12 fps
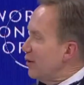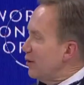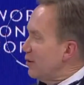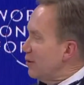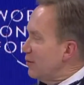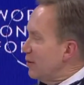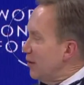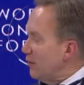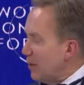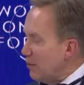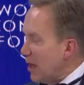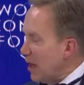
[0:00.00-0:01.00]

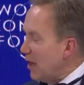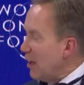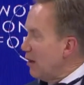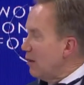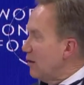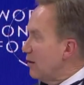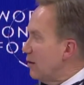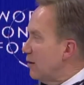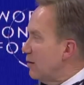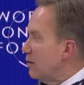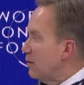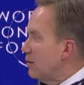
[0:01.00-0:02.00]
if I may,
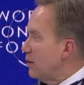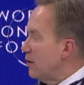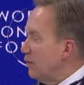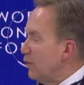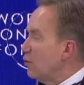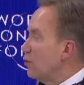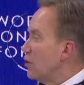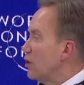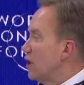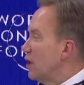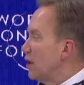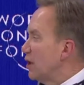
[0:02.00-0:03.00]
if you could
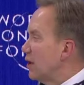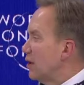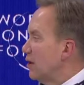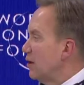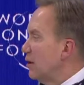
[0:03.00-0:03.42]
share